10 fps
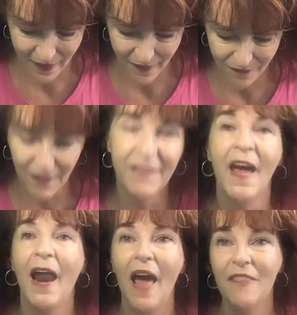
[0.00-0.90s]

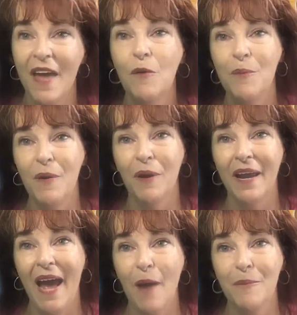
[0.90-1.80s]
that they would be
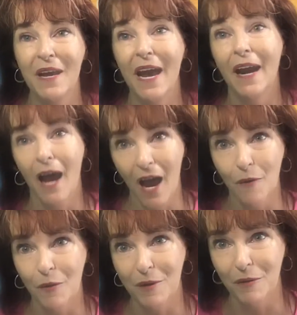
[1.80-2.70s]
really happy and I
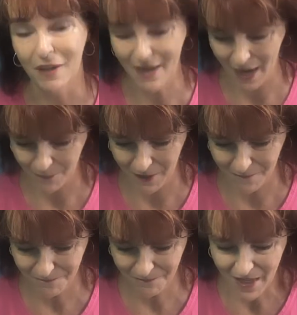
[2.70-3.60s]
would be really happy.
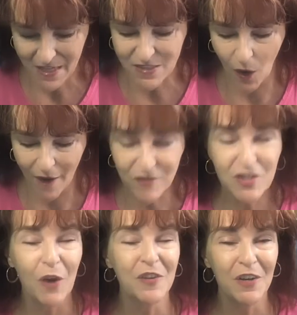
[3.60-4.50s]
So I've
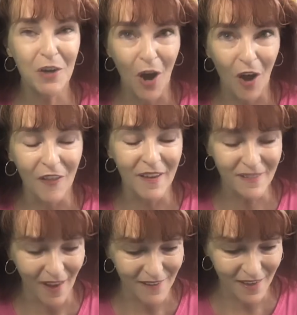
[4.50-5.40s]
chosen to call this,
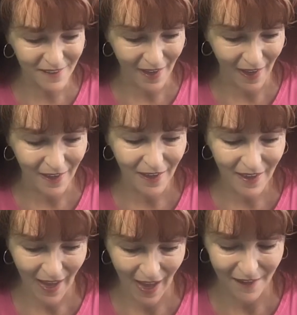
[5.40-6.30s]
as I said,
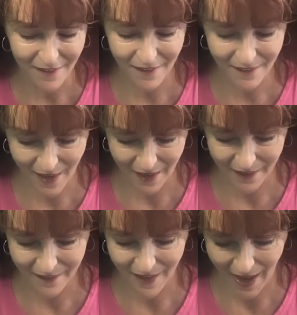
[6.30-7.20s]
Kat's
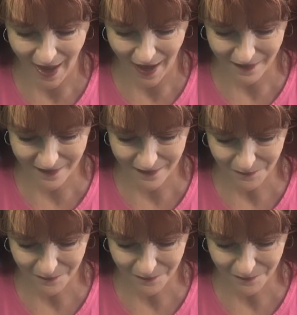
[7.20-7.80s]
Second Act.